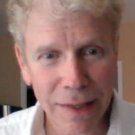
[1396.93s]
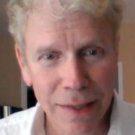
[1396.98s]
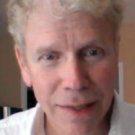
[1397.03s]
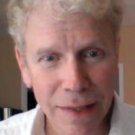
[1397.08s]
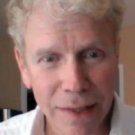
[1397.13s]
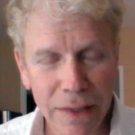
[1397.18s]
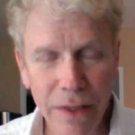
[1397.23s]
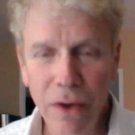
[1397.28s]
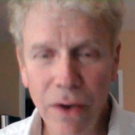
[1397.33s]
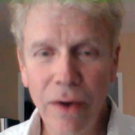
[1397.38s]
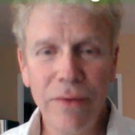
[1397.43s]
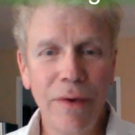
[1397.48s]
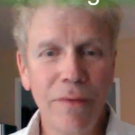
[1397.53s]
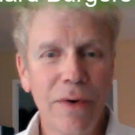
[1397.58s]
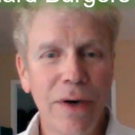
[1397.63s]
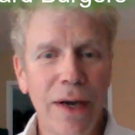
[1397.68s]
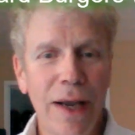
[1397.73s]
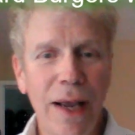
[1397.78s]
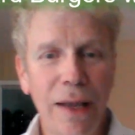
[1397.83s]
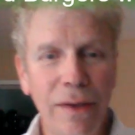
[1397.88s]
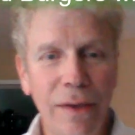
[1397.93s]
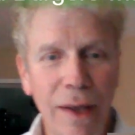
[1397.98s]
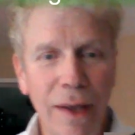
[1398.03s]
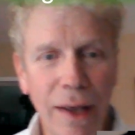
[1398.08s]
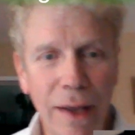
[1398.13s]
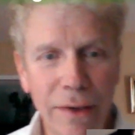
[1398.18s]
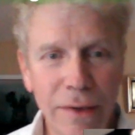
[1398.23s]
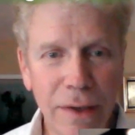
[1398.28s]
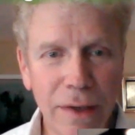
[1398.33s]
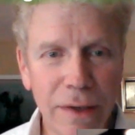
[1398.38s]
No, I've never had
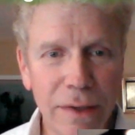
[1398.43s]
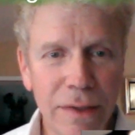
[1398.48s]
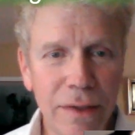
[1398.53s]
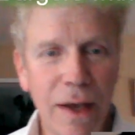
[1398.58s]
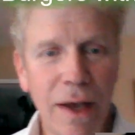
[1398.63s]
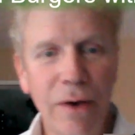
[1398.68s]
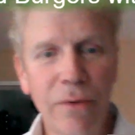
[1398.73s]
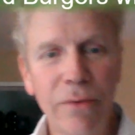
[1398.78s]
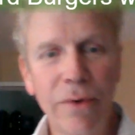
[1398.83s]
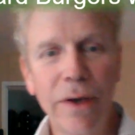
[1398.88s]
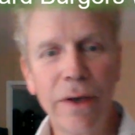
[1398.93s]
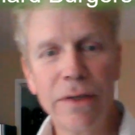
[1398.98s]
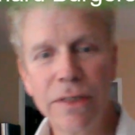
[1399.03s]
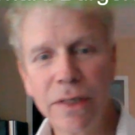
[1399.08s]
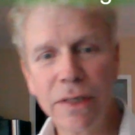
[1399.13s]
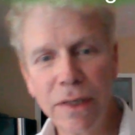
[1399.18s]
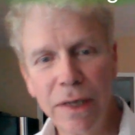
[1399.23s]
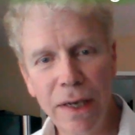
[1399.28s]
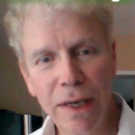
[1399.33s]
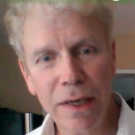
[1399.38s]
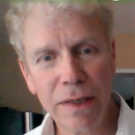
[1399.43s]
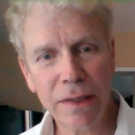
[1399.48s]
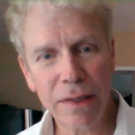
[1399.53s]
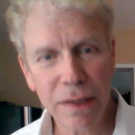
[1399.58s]
that, uh, Hot Rails, yeah.